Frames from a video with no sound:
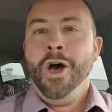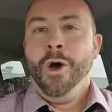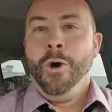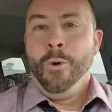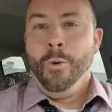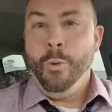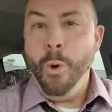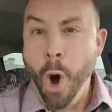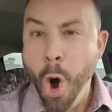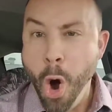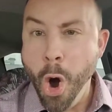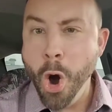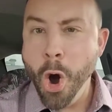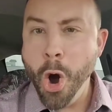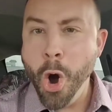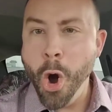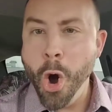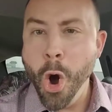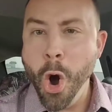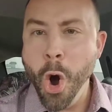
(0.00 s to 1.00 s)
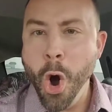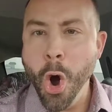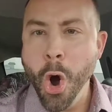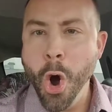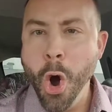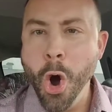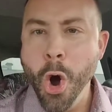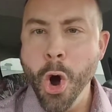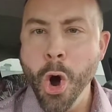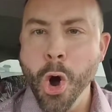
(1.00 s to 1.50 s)

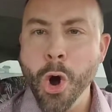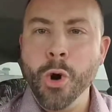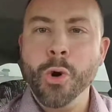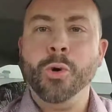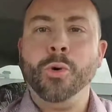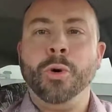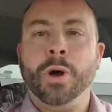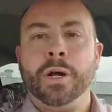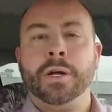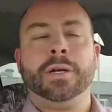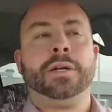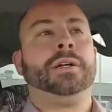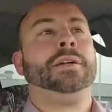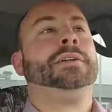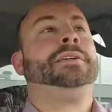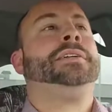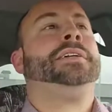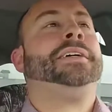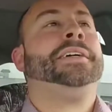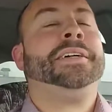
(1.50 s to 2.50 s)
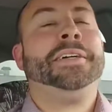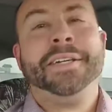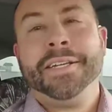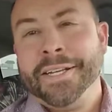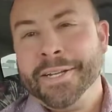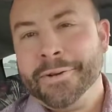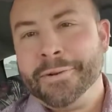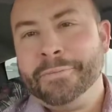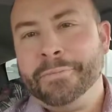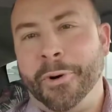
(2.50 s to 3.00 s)
Woo!
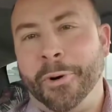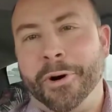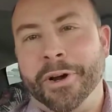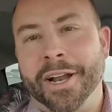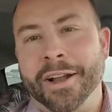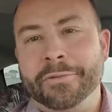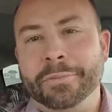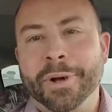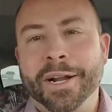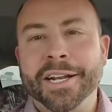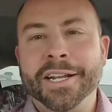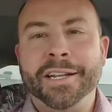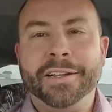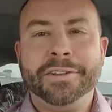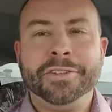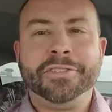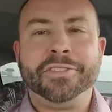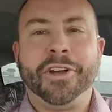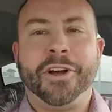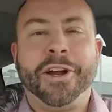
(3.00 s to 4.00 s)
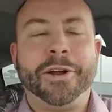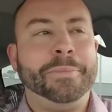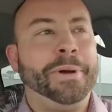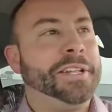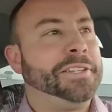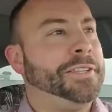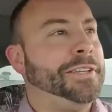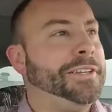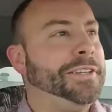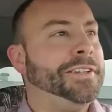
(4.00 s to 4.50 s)
Morning, everybody. Sorry
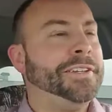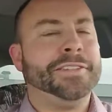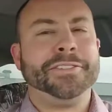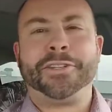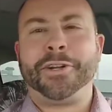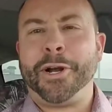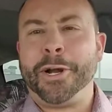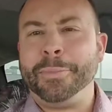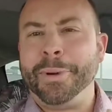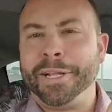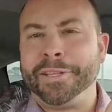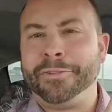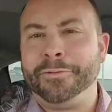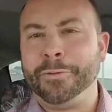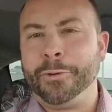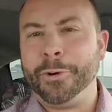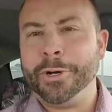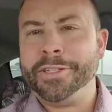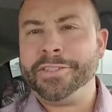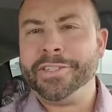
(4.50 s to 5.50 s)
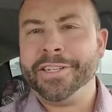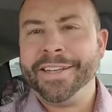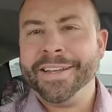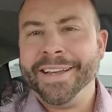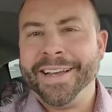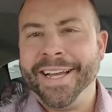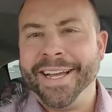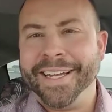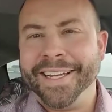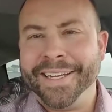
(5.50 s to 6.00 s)
about the voice.
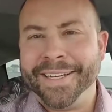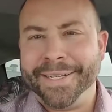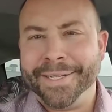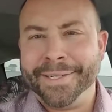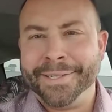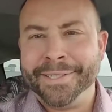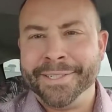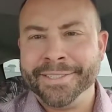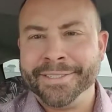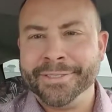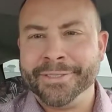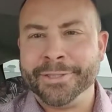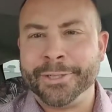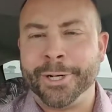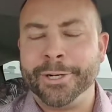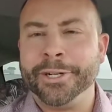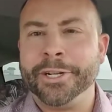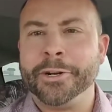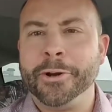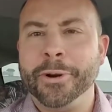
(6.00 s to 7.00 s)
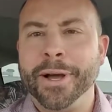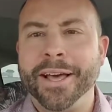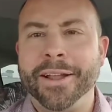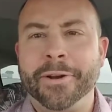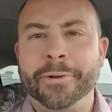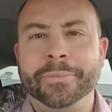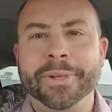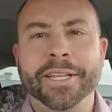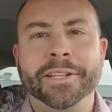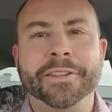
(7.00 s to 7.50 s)
Starting to go out
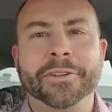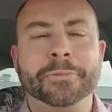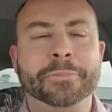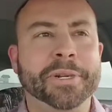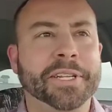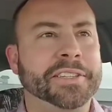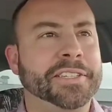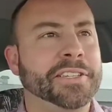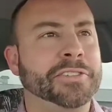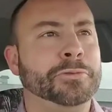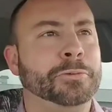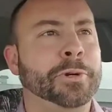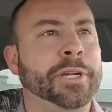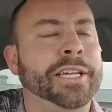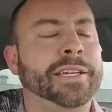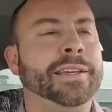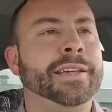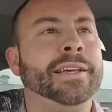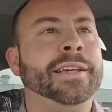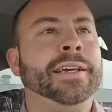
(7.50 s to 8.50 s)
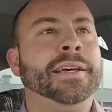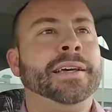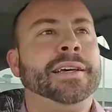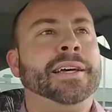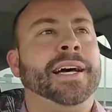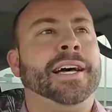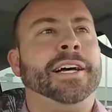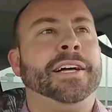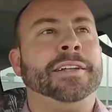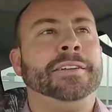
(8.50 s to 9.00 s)
on me a little bit this week.
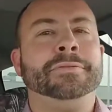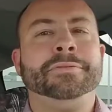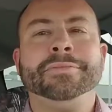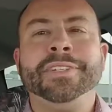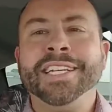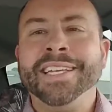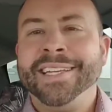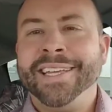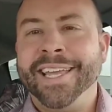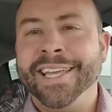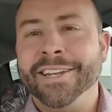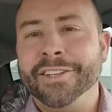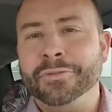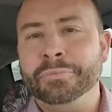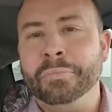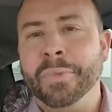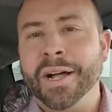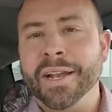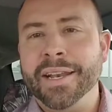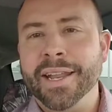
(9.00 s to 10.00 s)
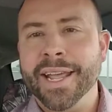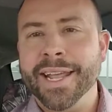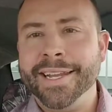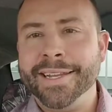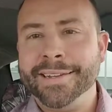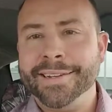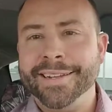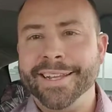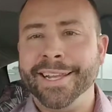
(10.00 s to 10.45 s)
It is Monday.